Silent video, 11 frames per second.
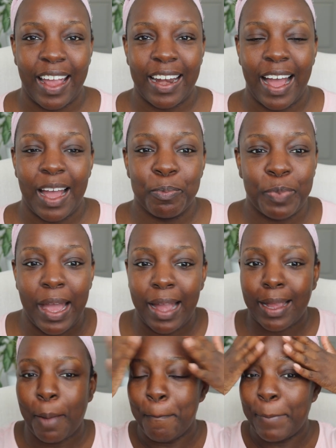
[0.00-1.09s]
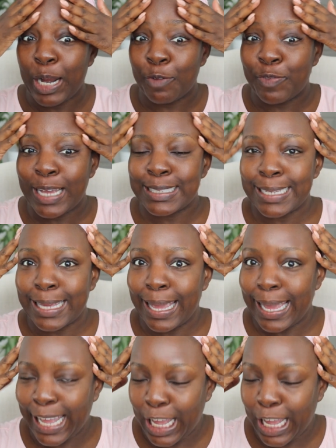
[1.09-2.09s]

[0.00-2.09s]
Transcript: and I'm back barefaced again,